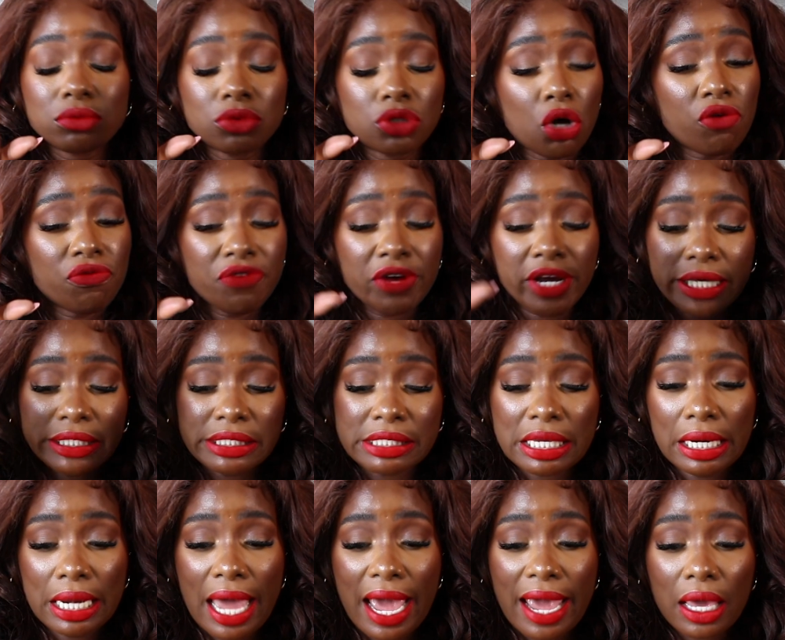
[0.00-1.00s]
to
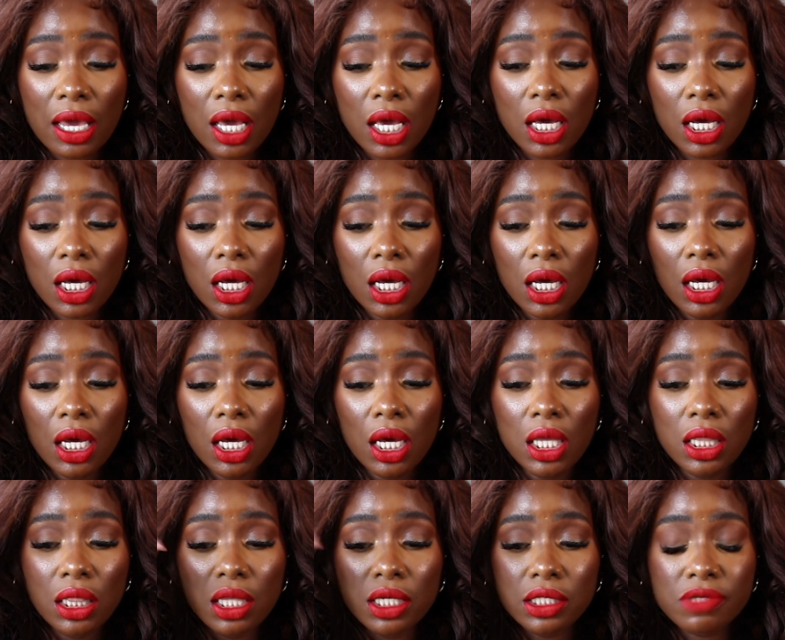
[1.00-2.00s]
like
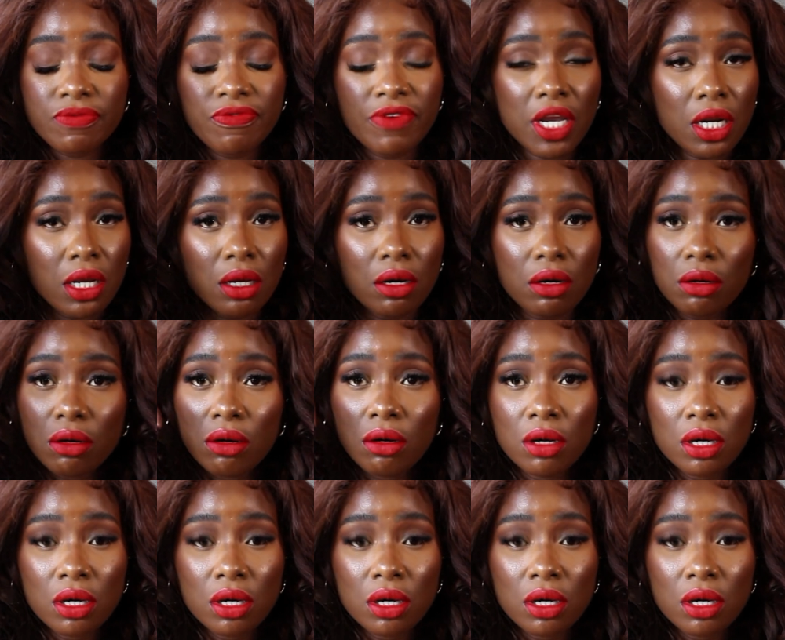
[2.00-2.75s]
this video,